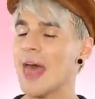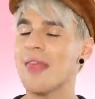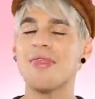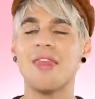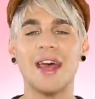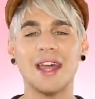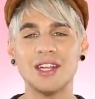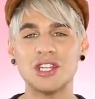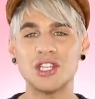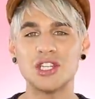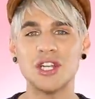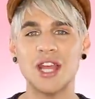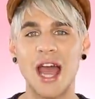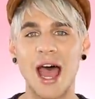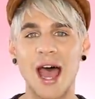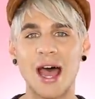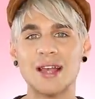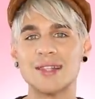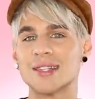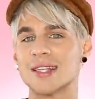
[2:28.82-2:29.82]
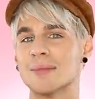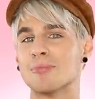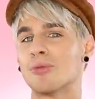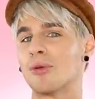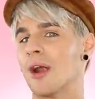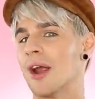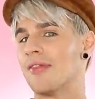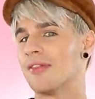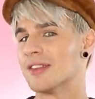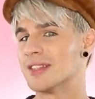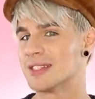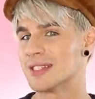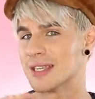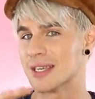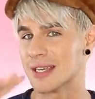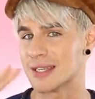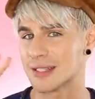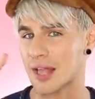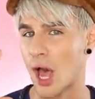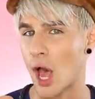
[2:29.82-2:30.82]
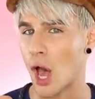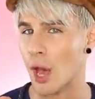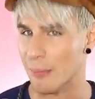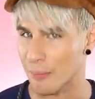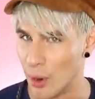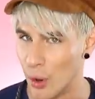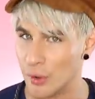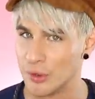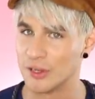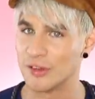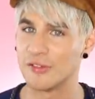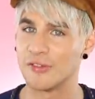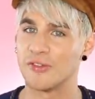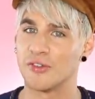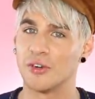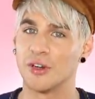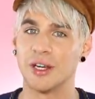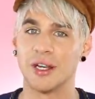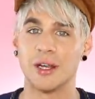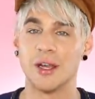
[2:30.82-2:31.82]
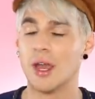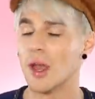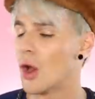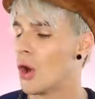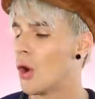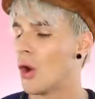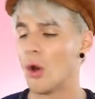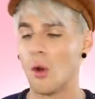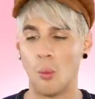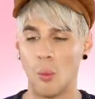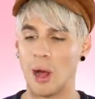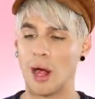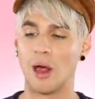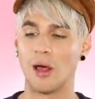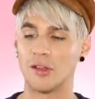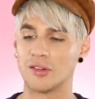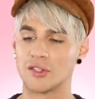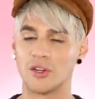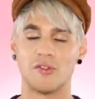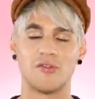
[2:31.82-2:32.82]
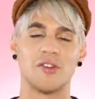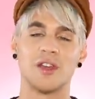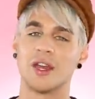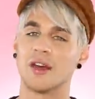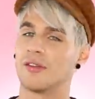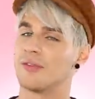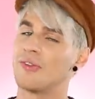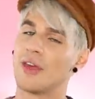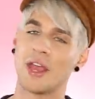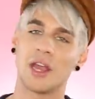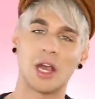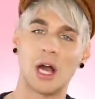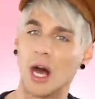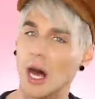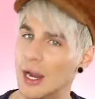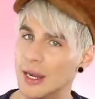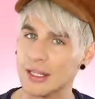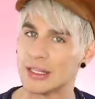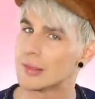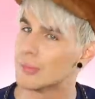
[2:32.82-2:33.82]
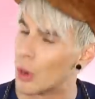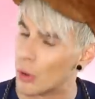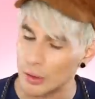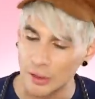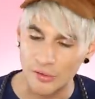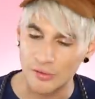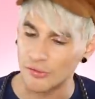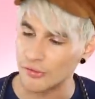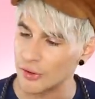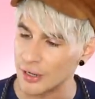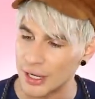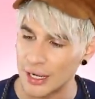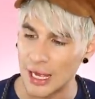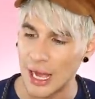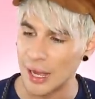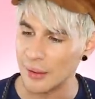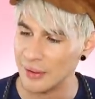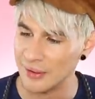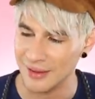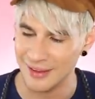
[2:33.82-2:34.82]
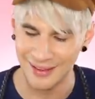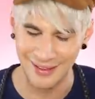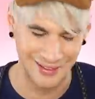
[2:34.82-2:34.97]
And then she has in parentheses ammonia free. Well, Sophia, thank God it's ammonia free. I mean,